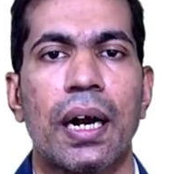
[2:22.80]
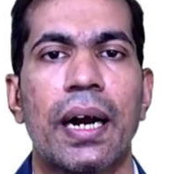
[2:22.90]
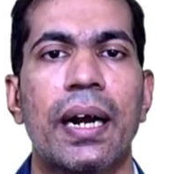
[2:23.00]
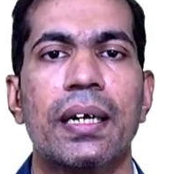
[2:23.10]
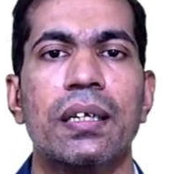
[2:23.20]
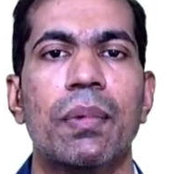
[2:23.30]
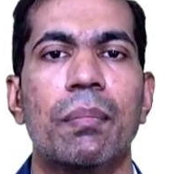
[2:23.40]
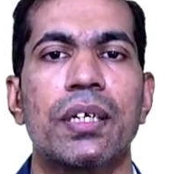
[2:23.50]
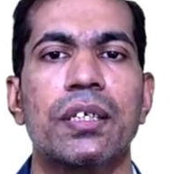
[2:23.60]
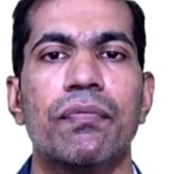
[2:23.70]
and the
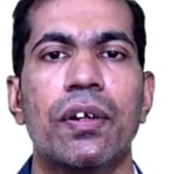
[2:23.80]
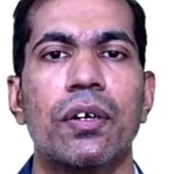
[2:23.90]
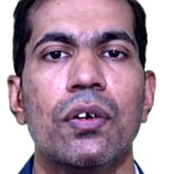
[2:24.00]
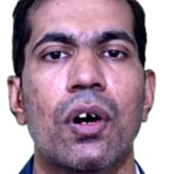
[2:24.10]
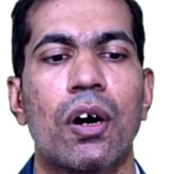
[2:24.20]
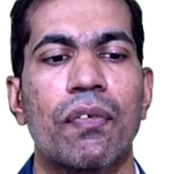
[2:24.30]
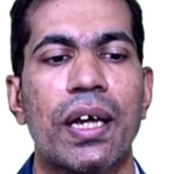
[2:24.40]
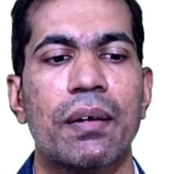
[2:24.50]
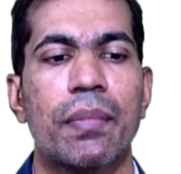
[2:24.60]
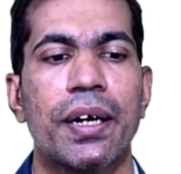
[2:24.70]
membership value of
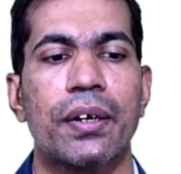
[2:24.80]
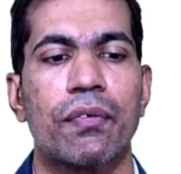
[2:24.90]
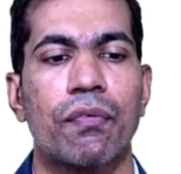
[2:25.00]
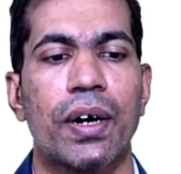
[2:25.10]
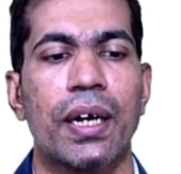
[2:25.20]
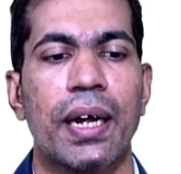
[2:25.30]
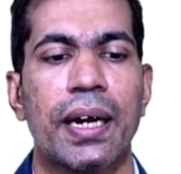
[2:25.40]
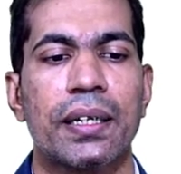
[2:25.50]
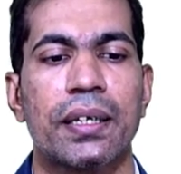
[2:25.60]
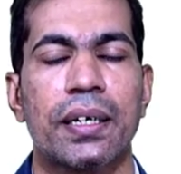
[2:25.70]
element 1
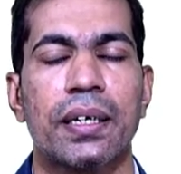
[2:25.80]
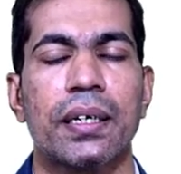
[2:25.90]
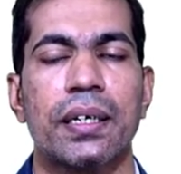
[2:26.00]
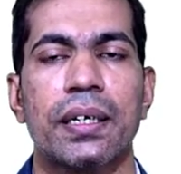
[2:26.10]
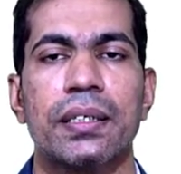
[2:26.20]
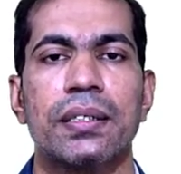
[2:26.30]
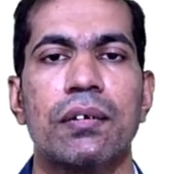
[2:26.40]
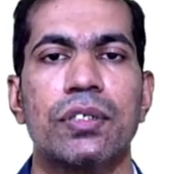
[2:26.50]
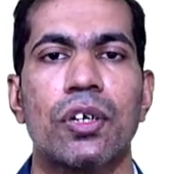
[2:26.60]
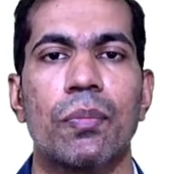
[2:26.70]
and 3 is now
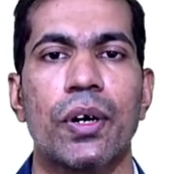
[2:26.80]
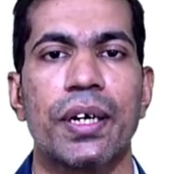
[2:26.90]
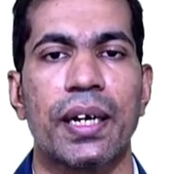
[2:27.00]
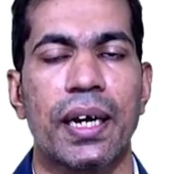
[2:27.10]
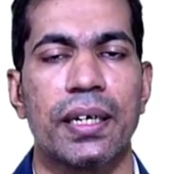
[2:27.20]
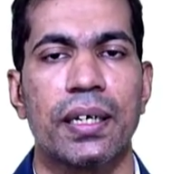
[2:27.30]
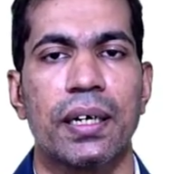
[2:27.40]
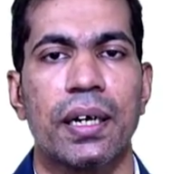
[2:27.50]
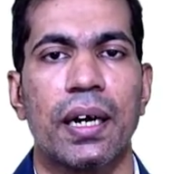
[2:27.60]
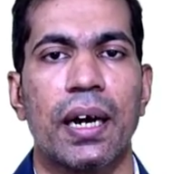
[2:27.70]
0.9,
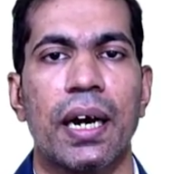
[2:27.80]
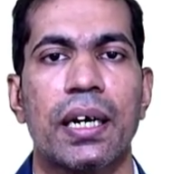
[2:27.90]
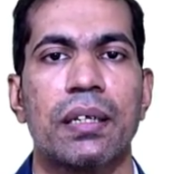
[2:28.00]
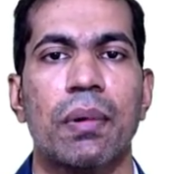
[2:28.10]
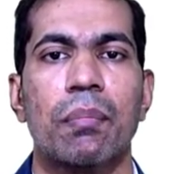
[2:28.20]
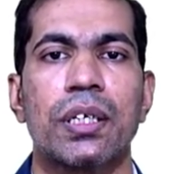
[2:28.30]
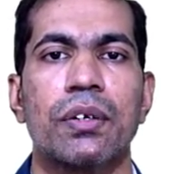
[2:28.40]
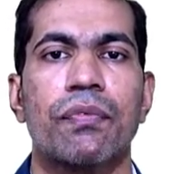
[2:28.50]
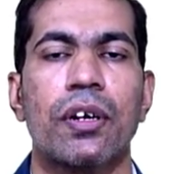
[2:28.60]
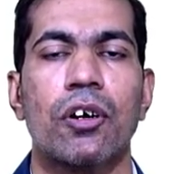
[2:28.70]
and the
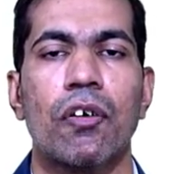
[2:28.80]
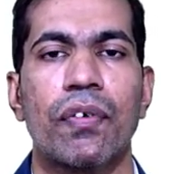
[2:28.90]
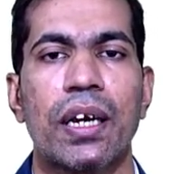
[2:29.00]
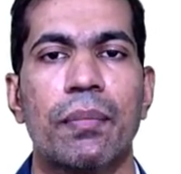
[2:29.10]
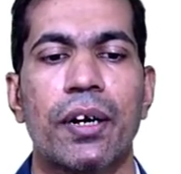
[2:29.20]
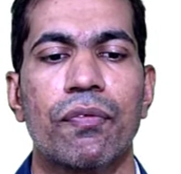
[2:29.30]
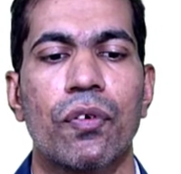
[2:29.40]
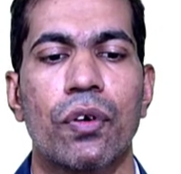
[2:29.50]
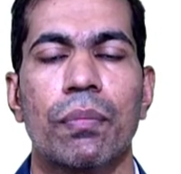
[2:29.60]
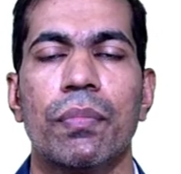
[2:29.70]
membership value of element
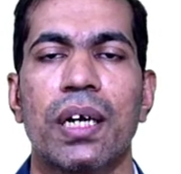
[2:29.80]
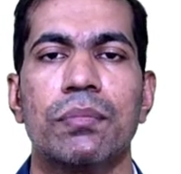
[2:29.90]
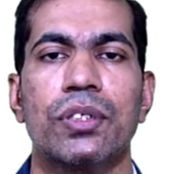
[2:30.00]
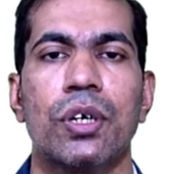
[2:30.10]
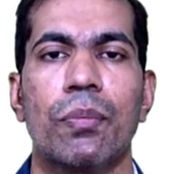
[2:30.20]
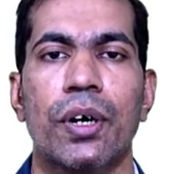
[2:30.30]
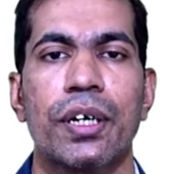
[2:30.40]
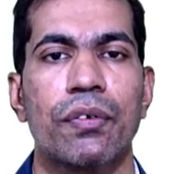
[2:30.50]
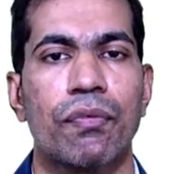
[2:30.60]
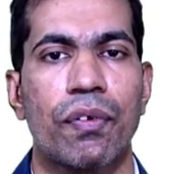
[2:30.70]
4 becomes
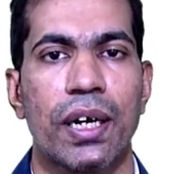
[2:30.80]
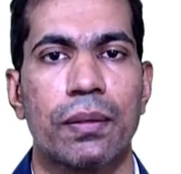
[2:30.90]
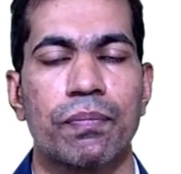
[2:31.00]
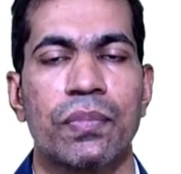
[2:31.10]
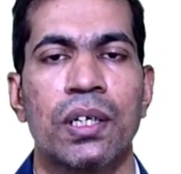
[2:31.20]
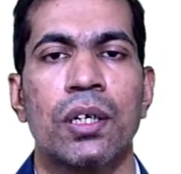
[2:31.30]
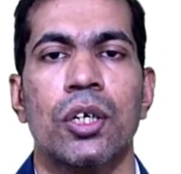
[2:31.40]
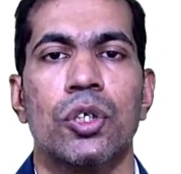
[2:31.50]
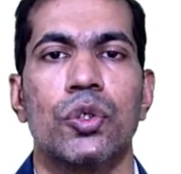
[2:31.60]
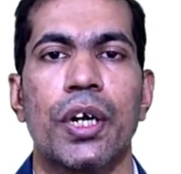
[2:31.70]
0.5.
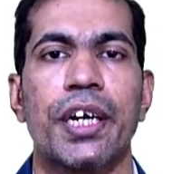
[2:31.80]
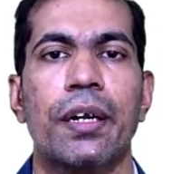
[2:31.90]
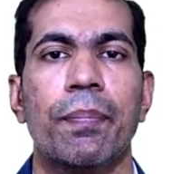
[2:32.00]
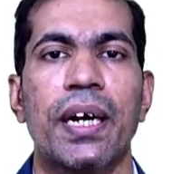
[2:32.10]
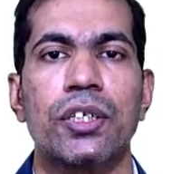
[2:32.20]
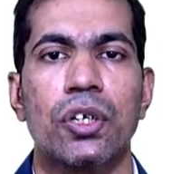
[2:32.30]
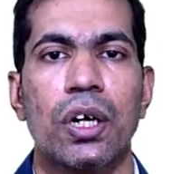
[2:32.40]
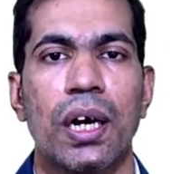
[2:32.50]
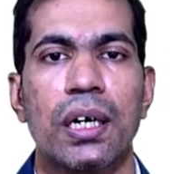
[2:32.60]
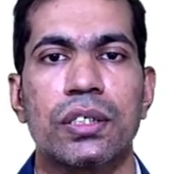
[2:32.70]
So it depends on
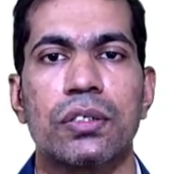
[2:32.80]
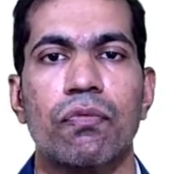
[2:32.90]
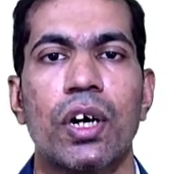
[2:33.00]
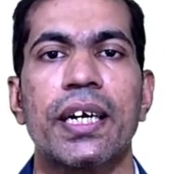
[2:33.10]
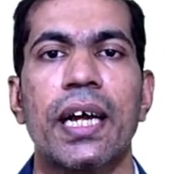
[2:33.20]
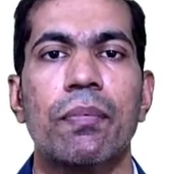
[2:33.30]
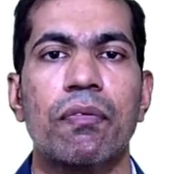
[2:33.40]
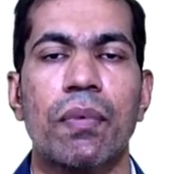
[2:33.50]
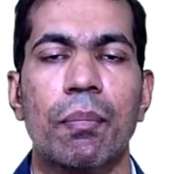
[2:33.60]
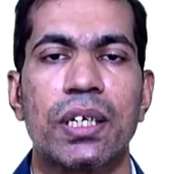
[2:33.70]
us what type of
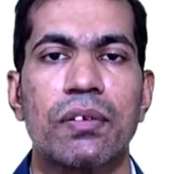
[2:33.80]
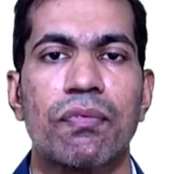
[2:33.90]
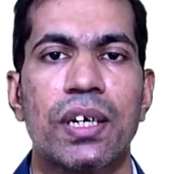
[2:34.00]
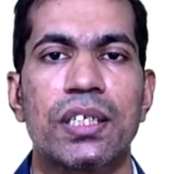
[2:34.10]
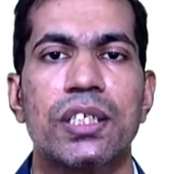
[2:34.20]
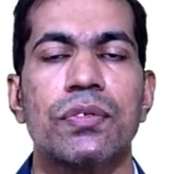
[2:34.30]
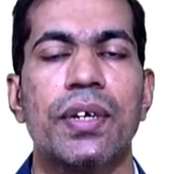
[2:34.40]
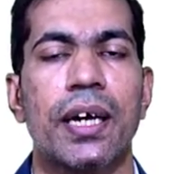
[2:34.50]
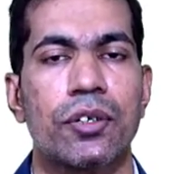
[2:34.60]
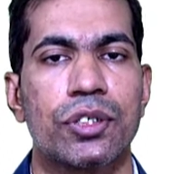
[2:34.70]
membership functions we
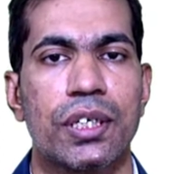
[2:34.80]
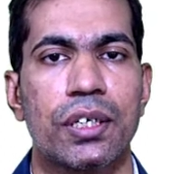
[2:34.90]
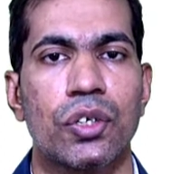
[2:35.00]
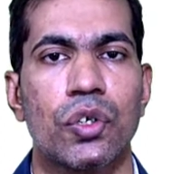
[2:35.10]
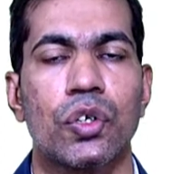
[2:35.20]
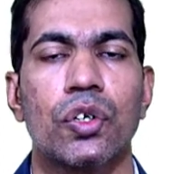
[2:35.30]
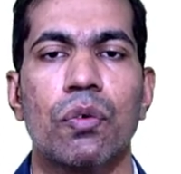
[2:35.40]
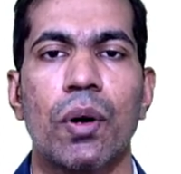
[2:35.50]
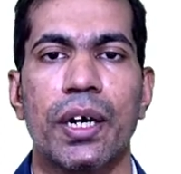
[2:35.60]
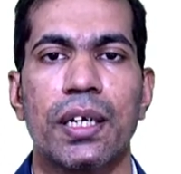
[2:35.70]
are using to
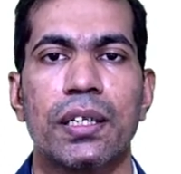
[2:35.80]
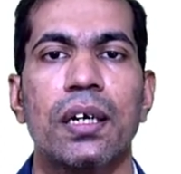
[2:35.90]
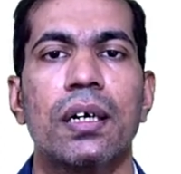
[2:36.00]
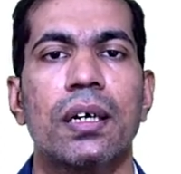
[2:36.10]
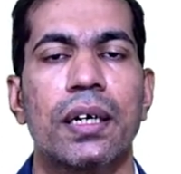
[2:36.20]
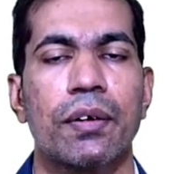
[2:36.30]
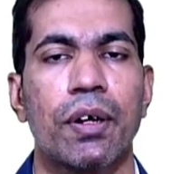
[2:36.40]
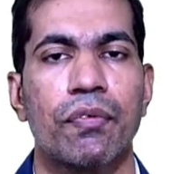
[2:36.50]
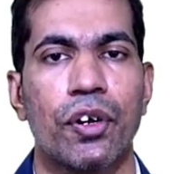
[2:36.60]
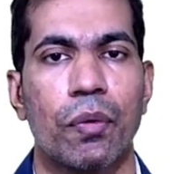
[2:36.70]
model the given
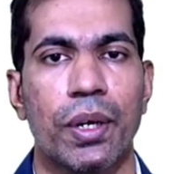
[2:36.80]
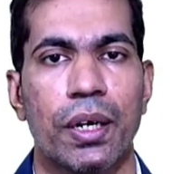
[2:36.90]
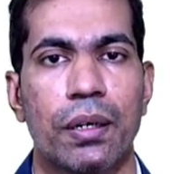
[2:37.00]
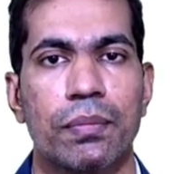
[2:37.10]
phenomenon.